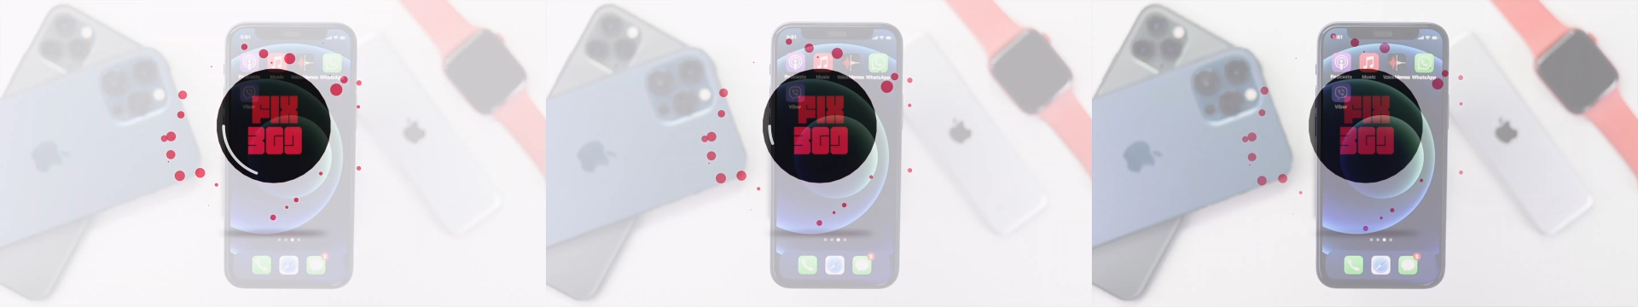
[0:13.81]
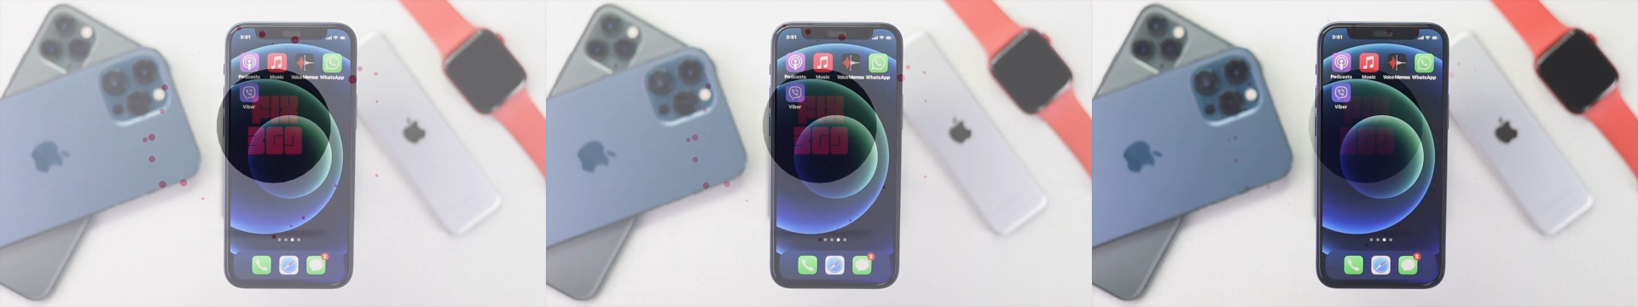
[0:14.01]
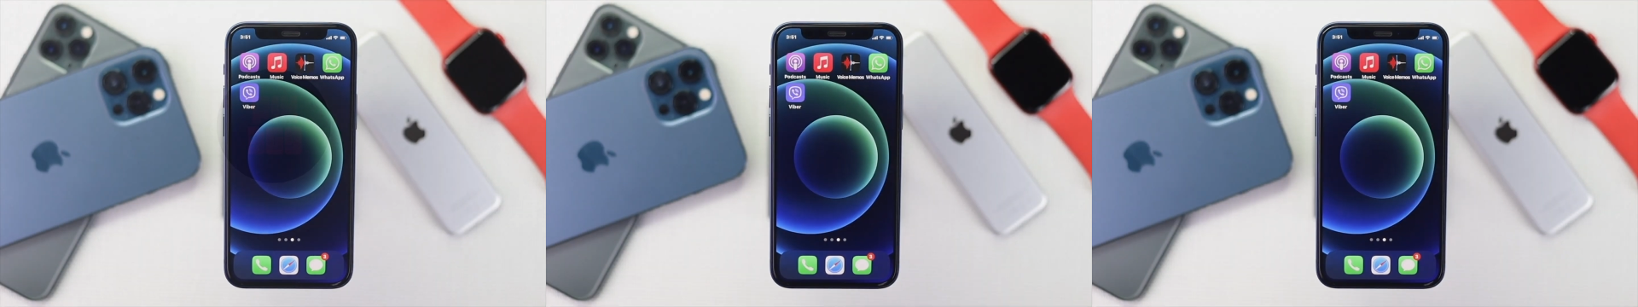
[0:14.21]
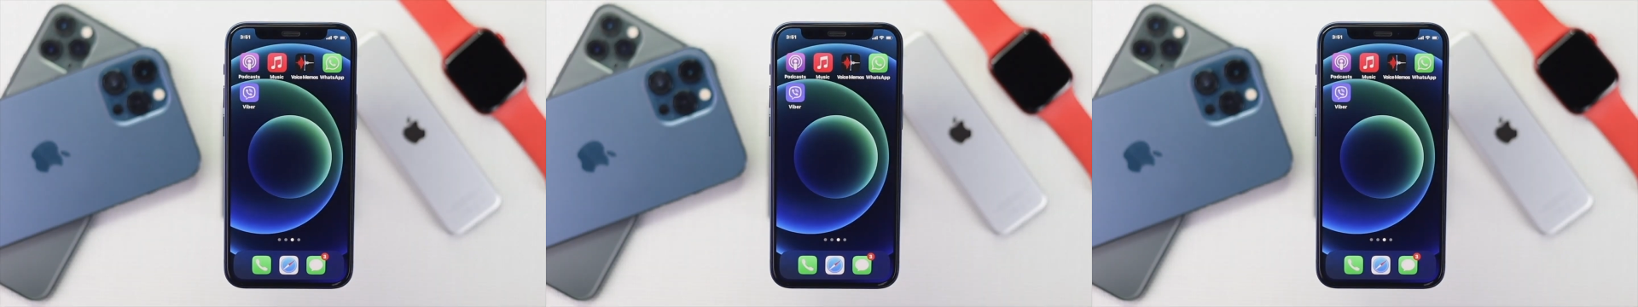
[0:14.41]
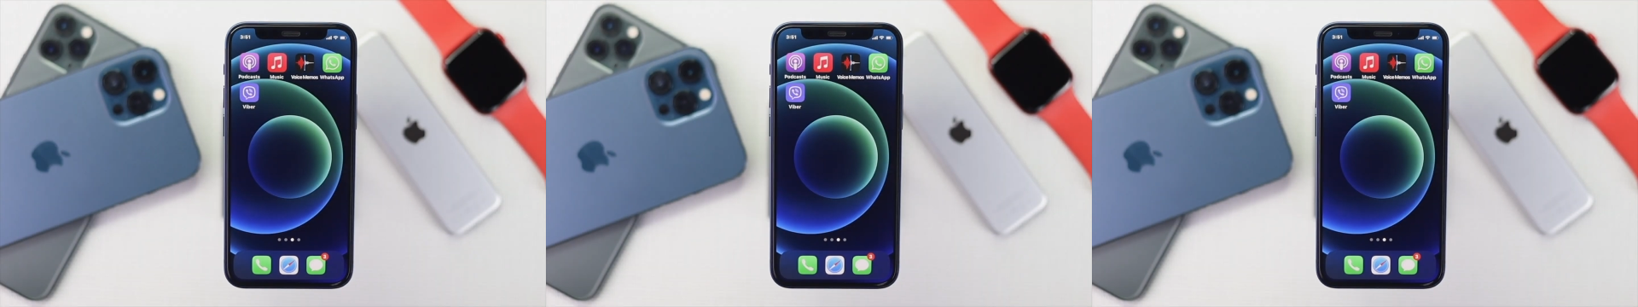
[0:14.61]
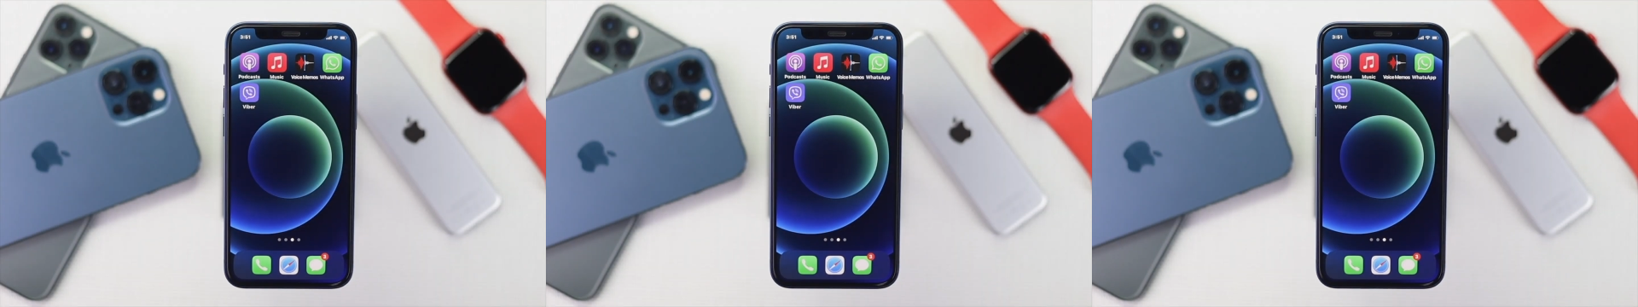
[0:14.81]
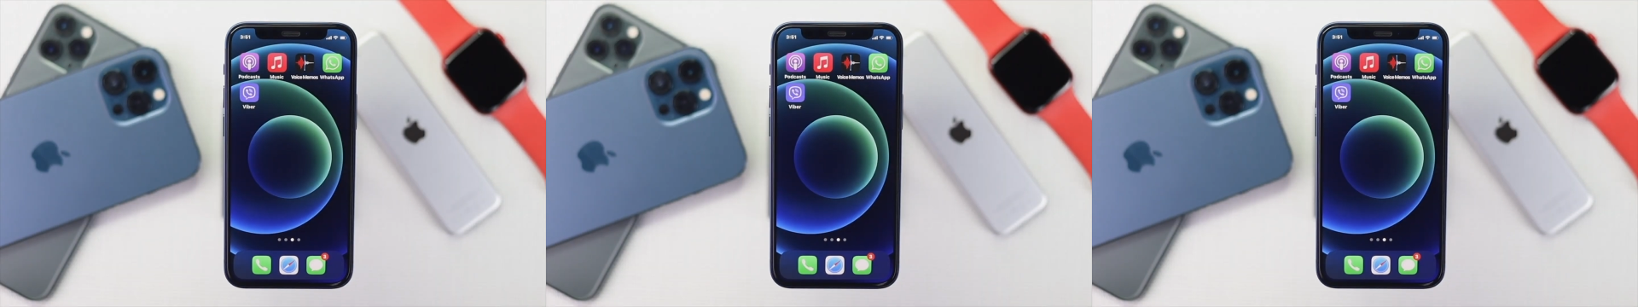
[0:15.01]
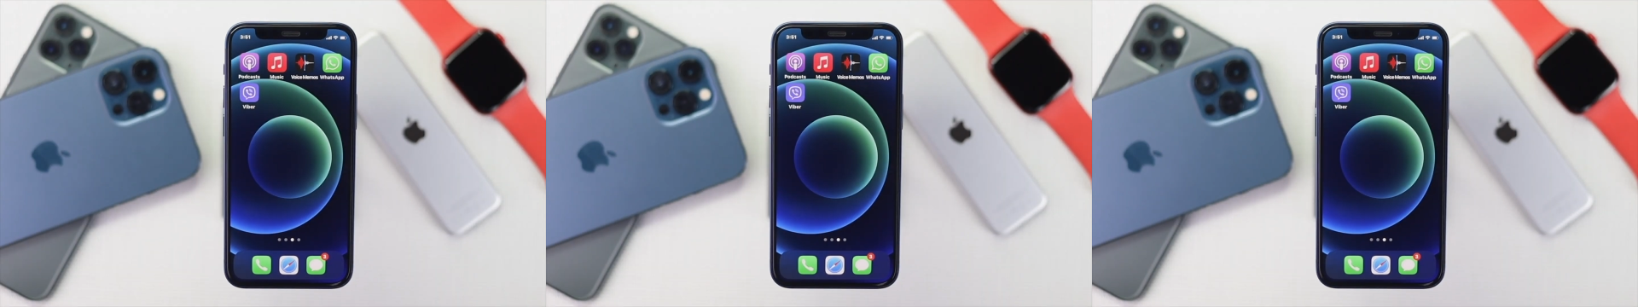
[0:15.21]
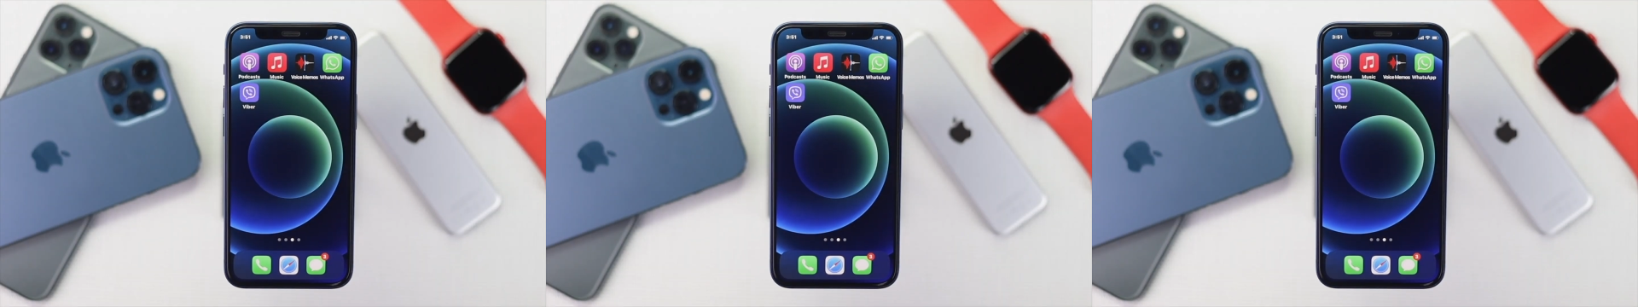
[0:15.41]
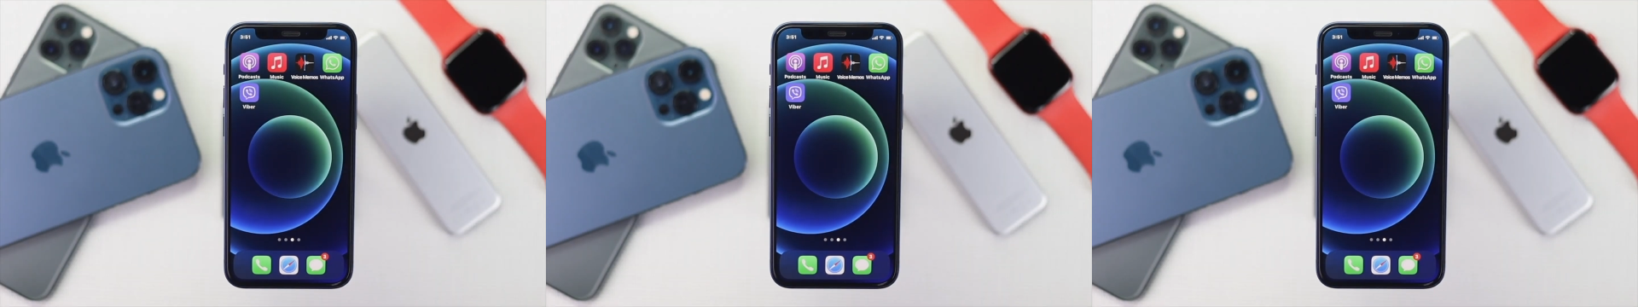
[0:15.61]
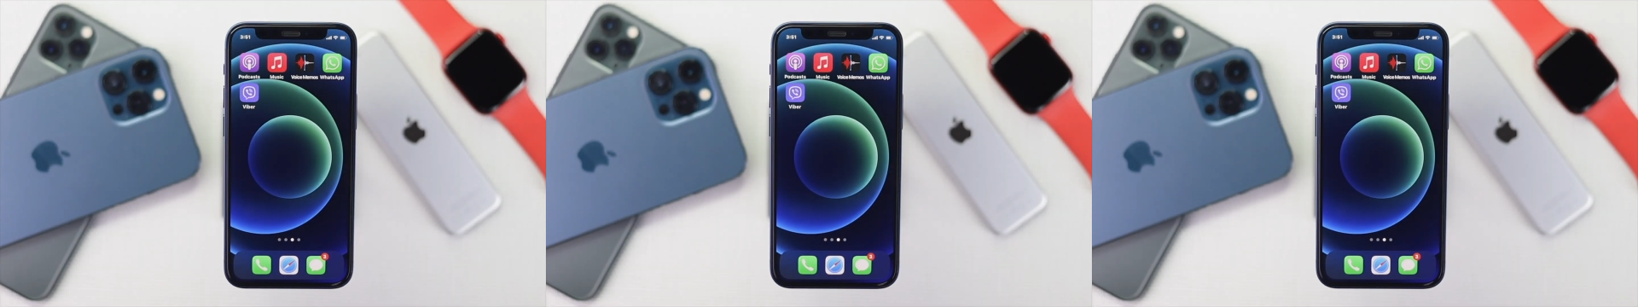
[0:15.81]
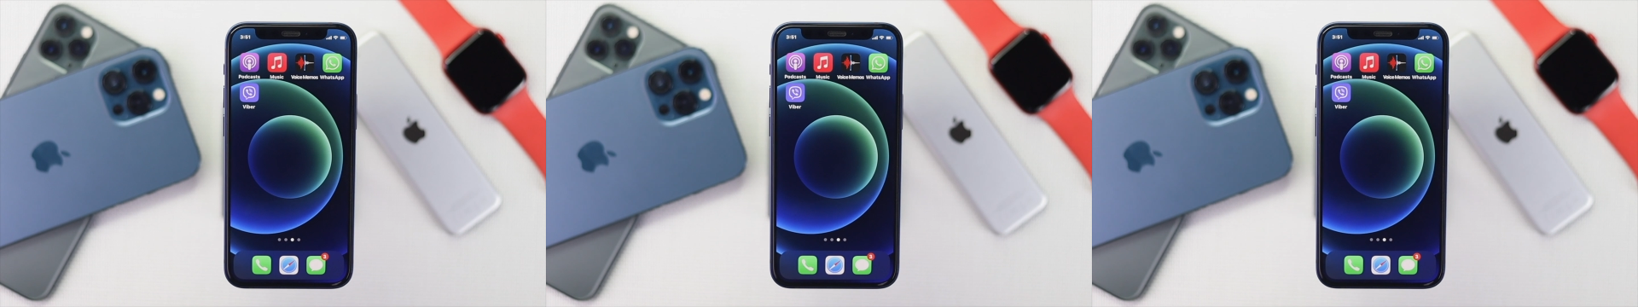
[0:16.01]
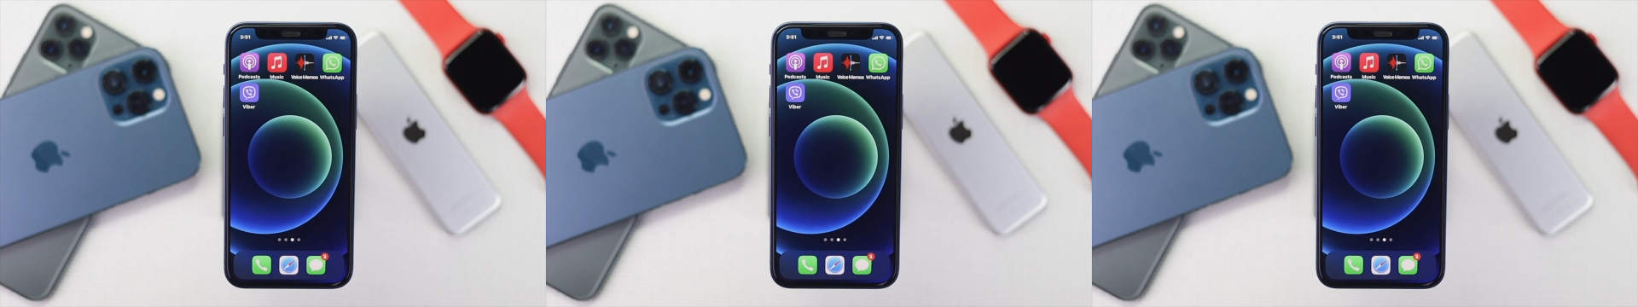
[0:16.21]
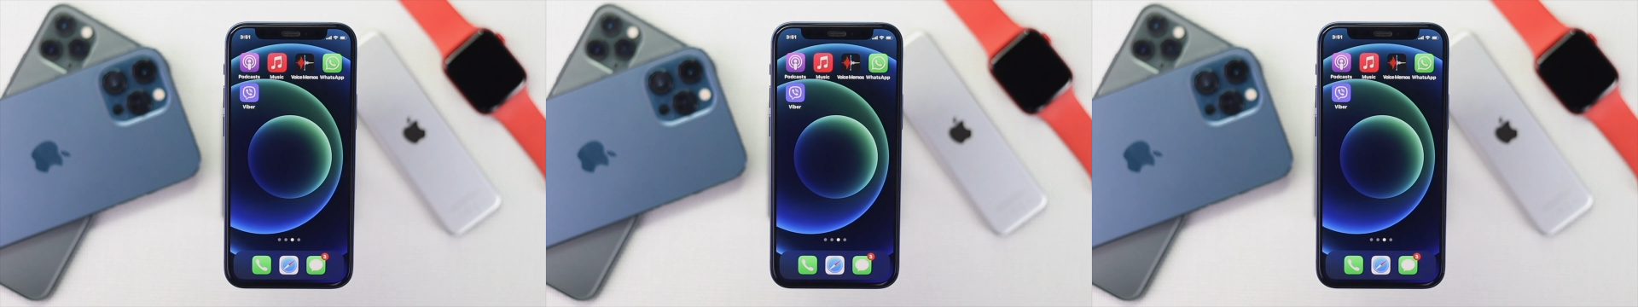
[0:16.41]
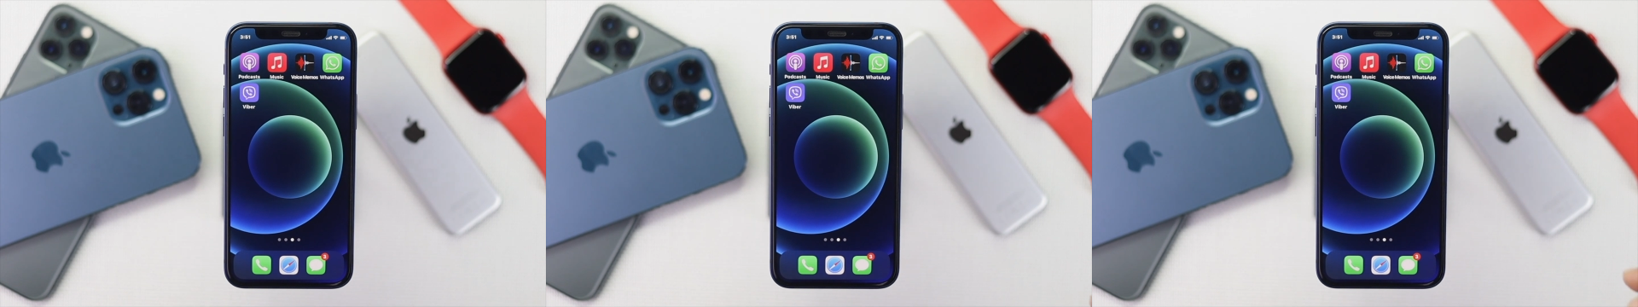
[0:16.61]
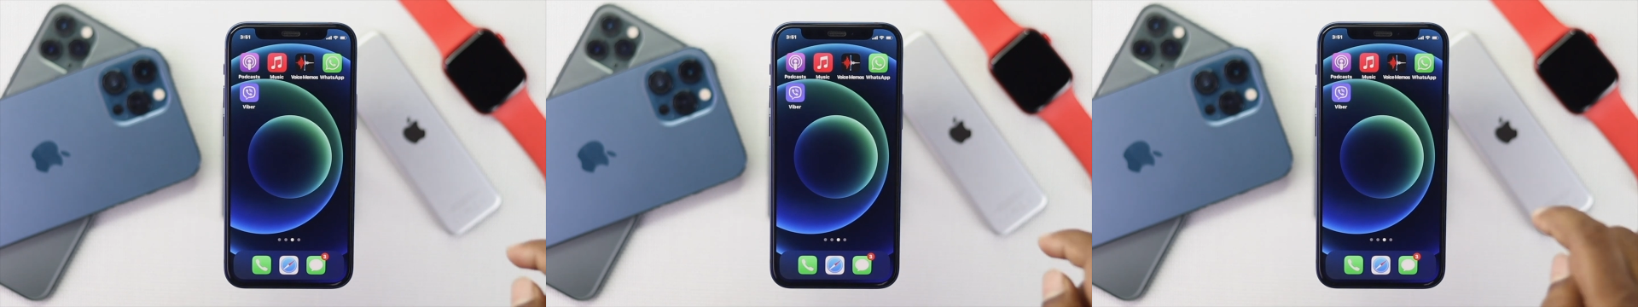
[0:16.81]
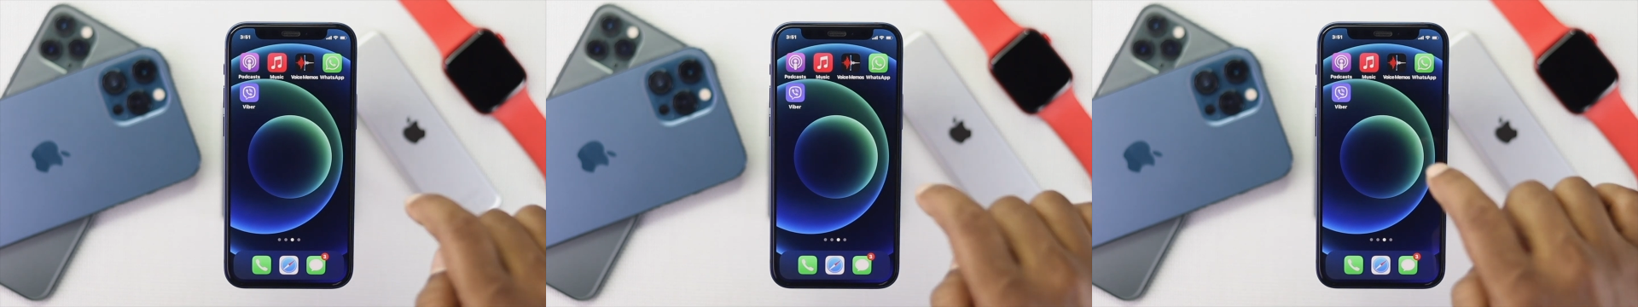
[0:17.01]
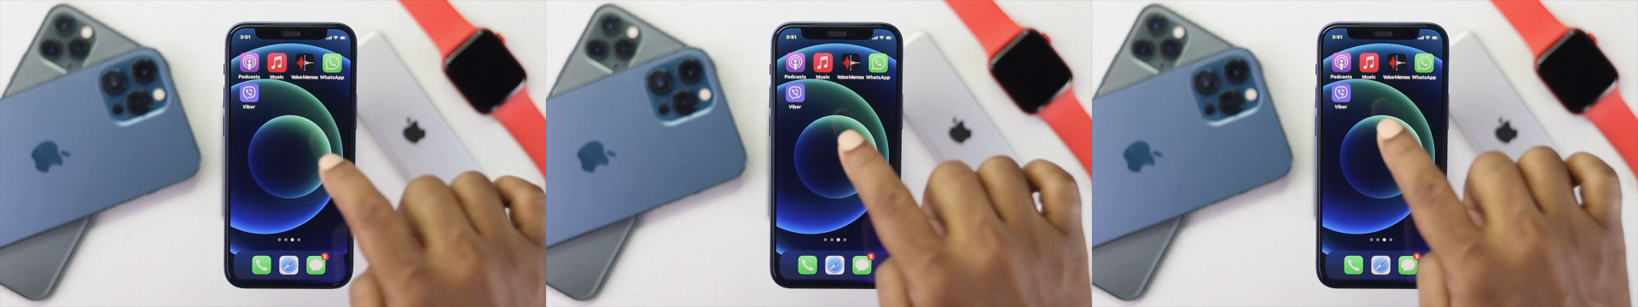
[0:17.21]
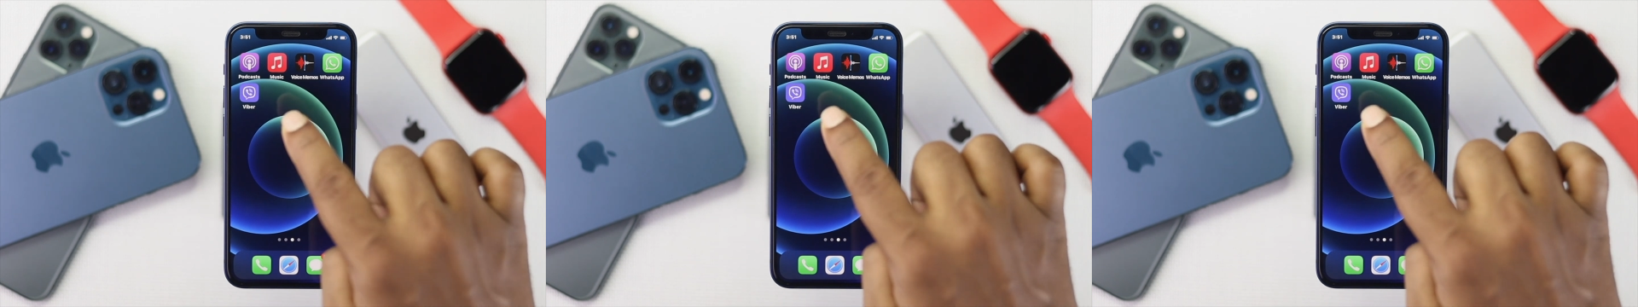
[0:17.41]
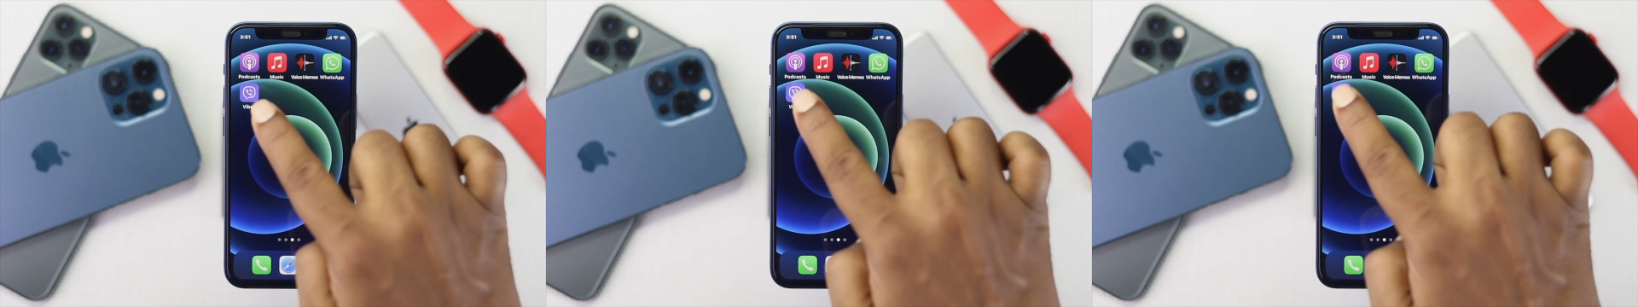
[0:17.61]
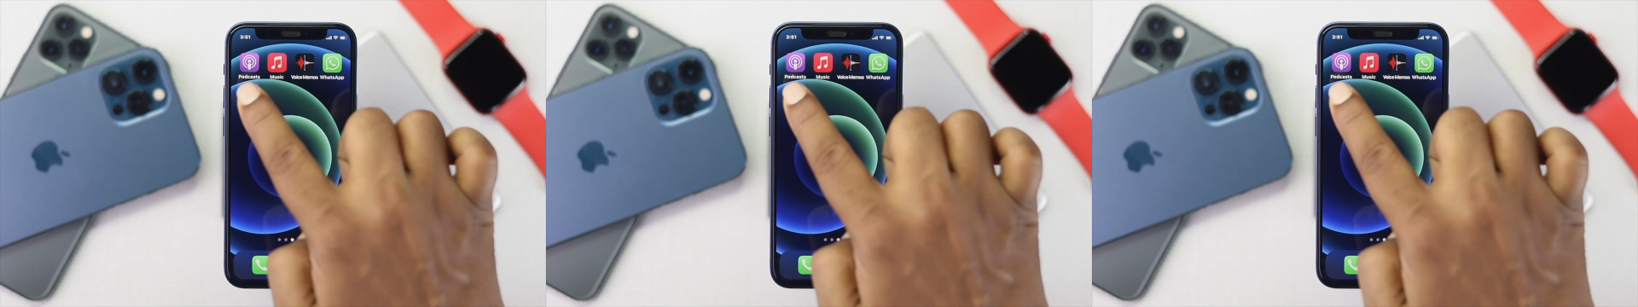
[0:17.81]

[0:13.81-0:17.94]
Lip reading: No face is visible, so there are no lips to read.